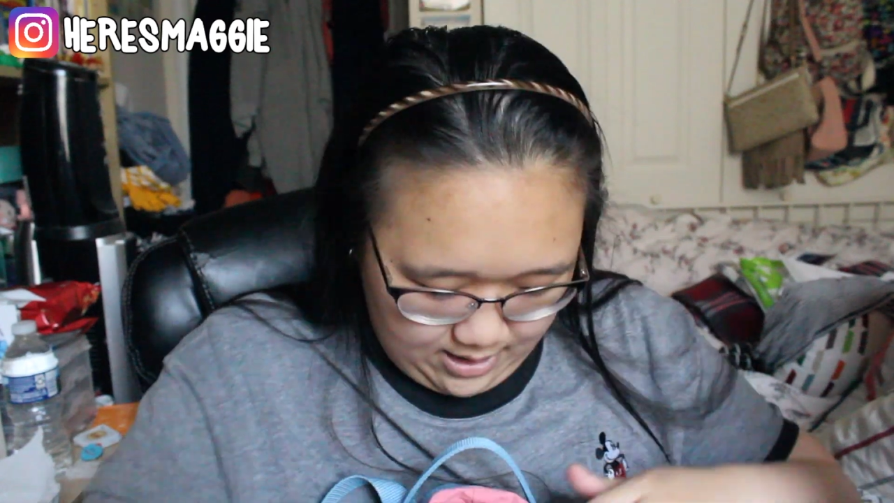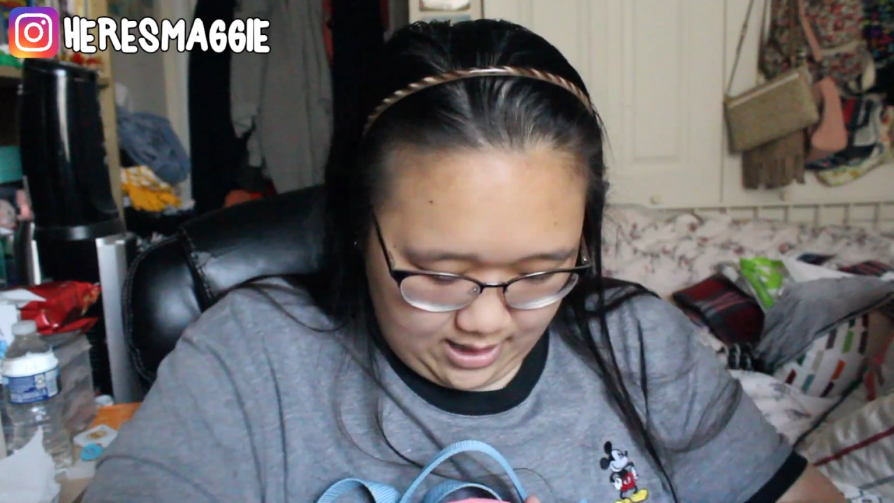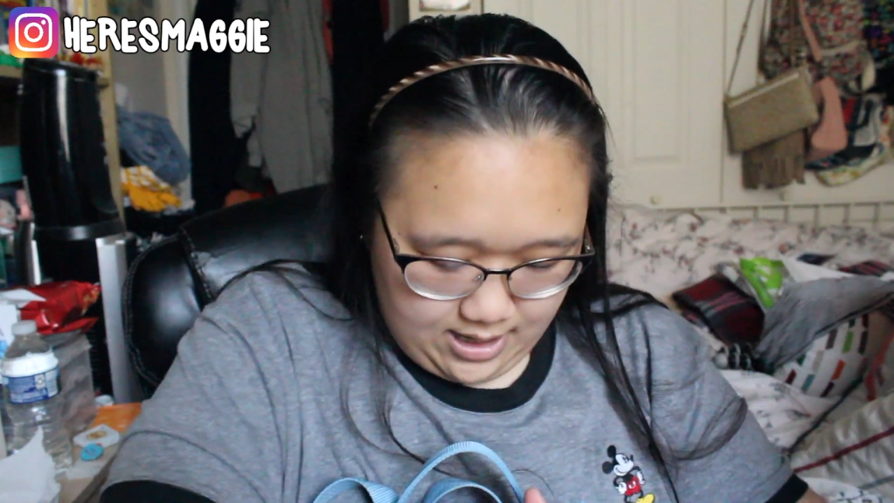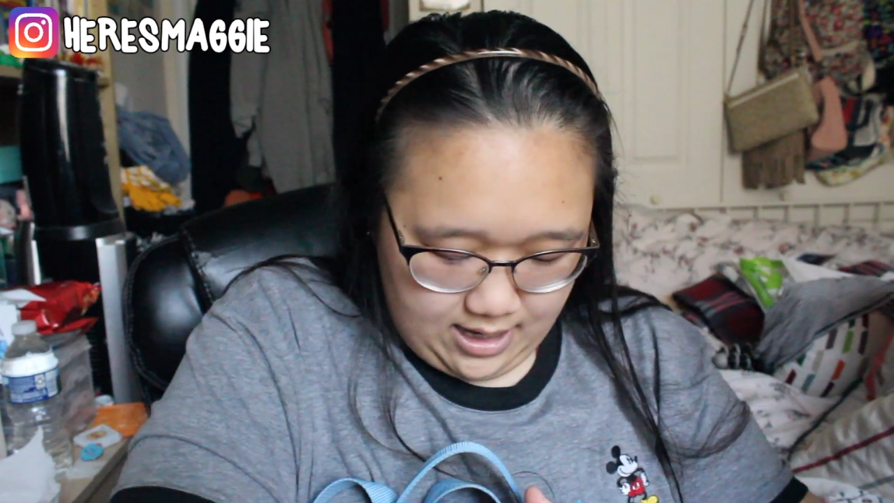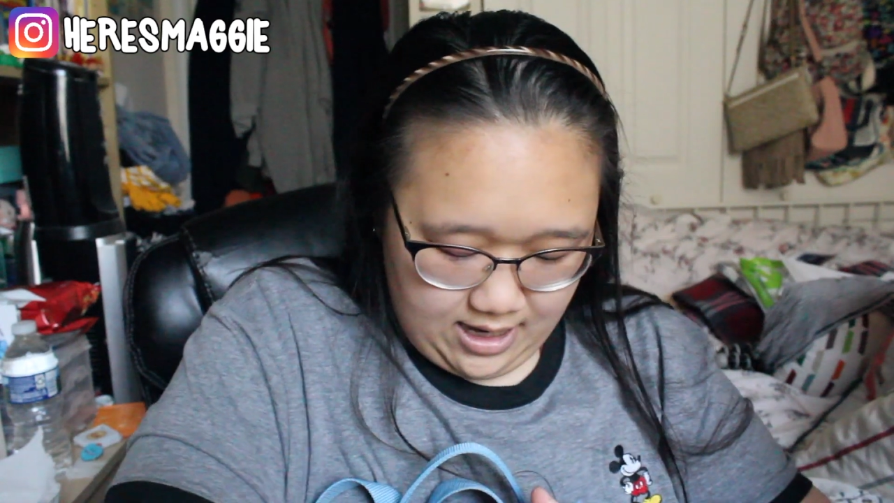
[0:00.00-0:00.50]

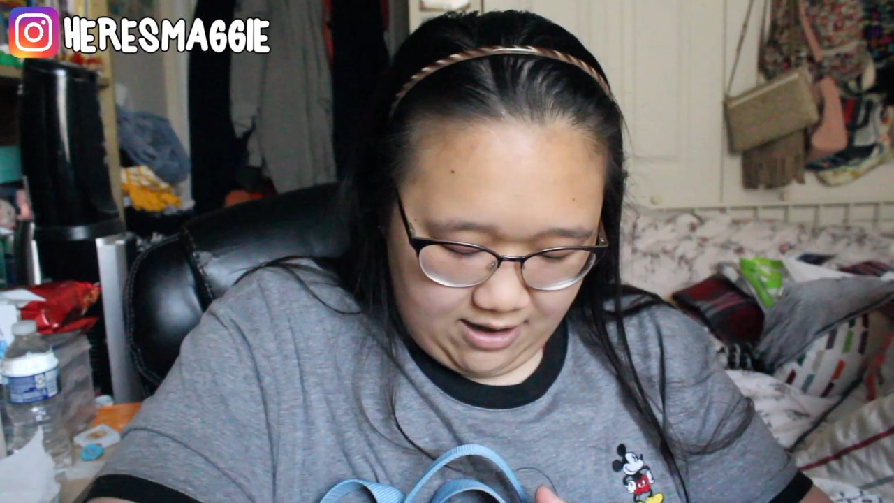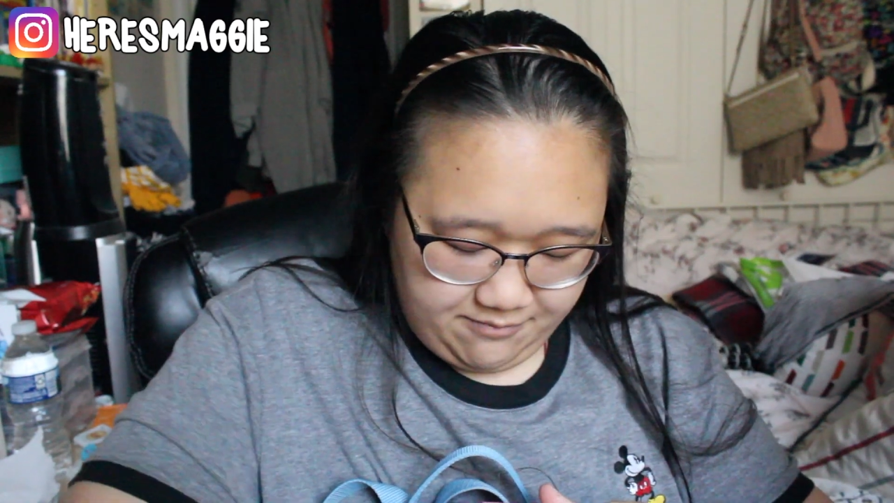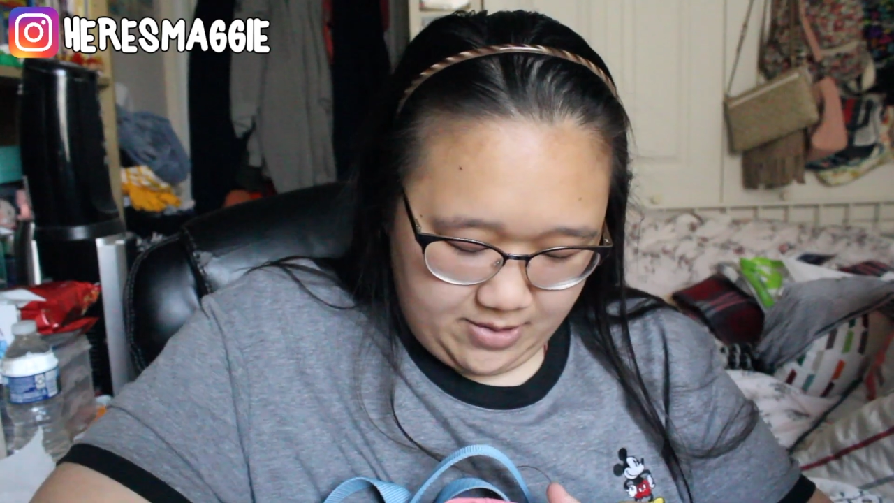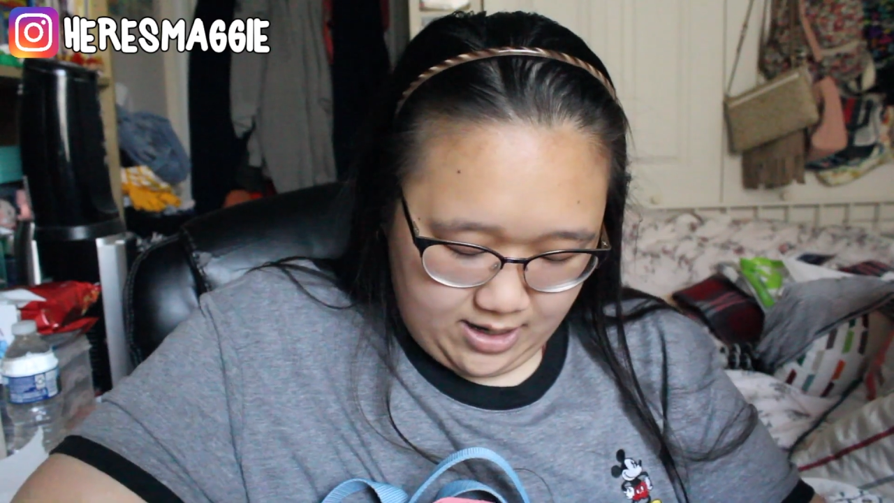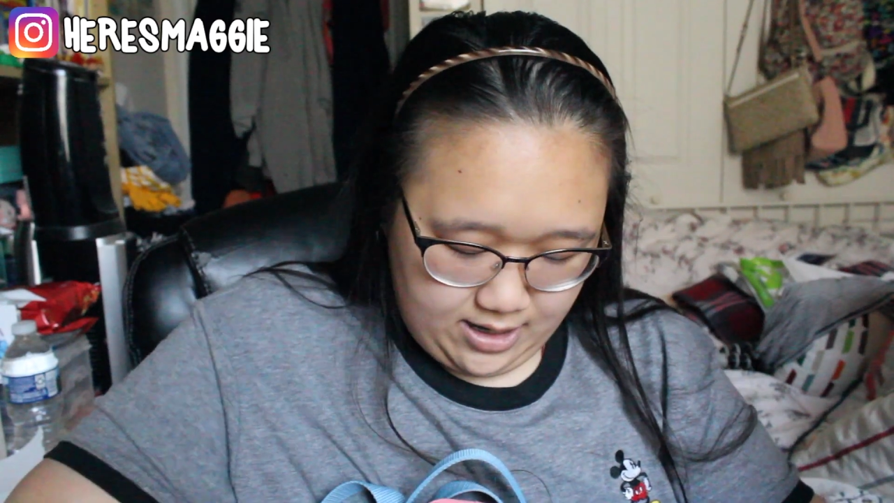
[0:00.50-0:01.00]
and I have
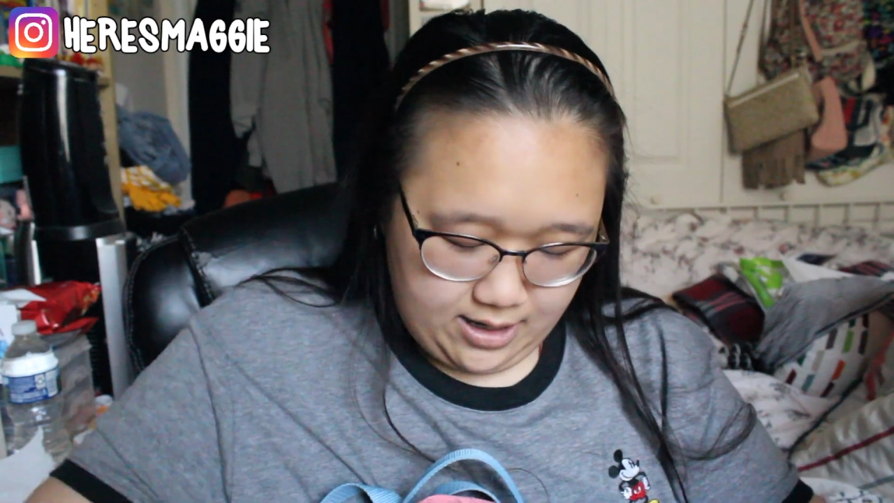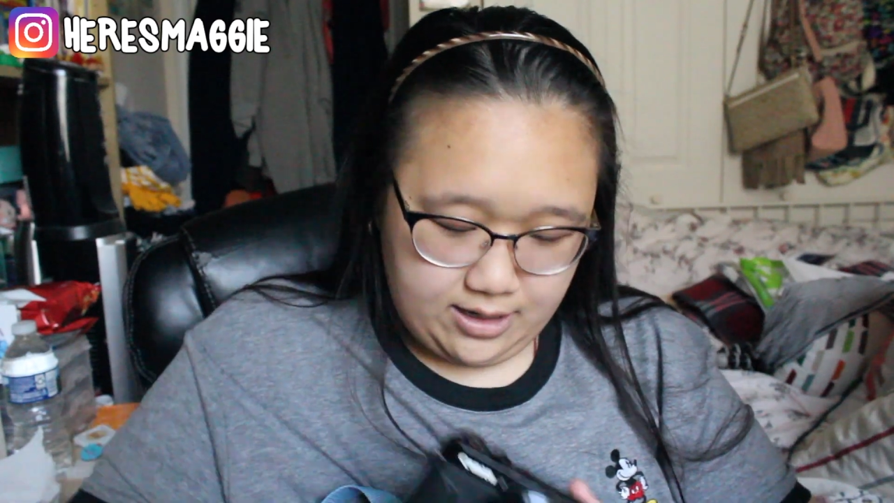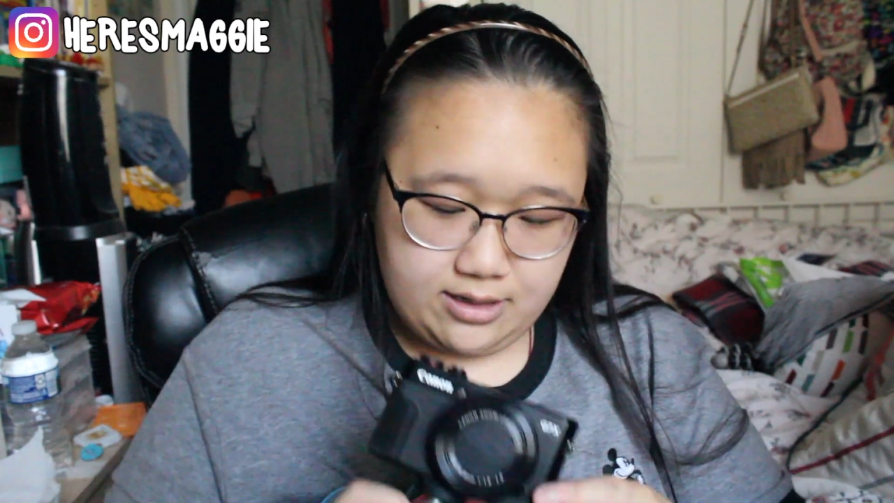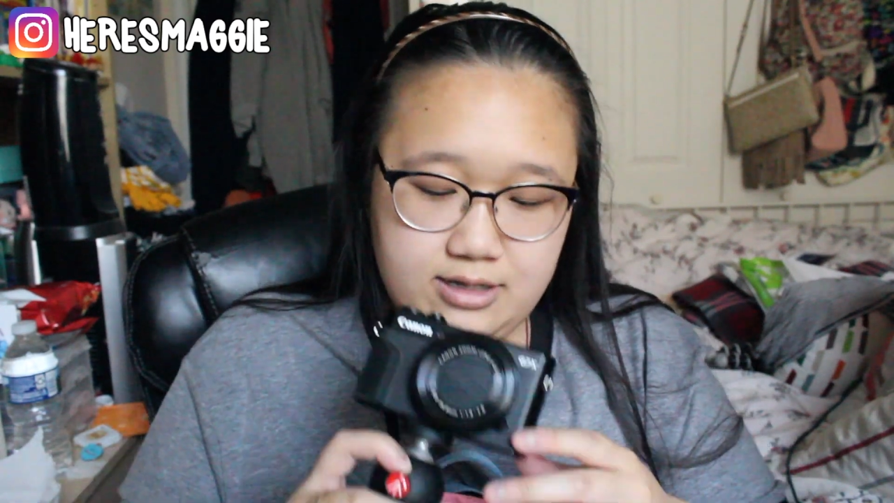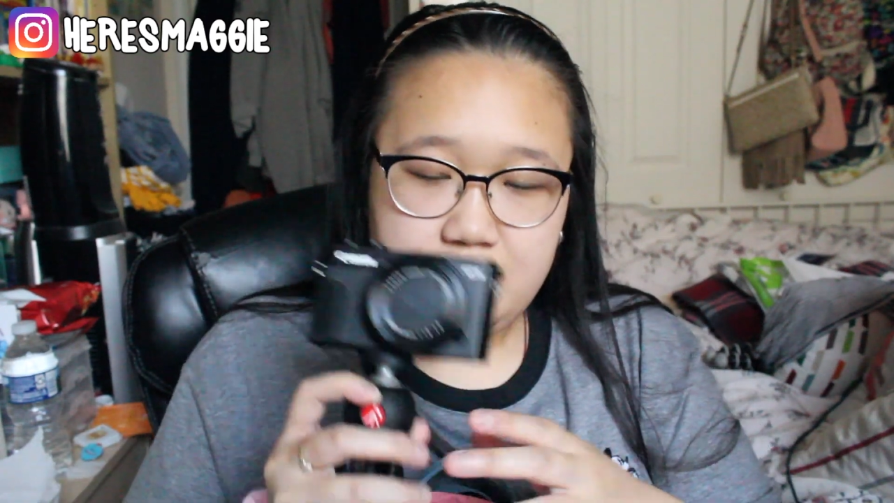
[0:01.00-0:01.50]

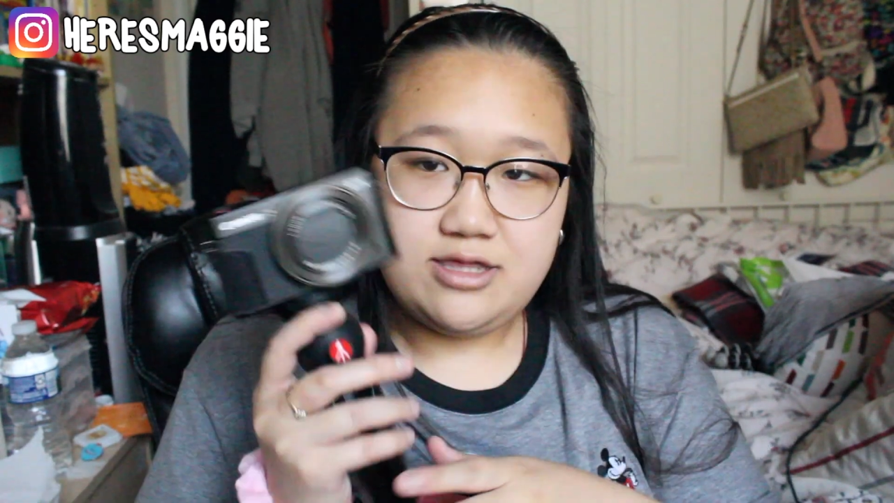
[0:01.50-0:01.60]
my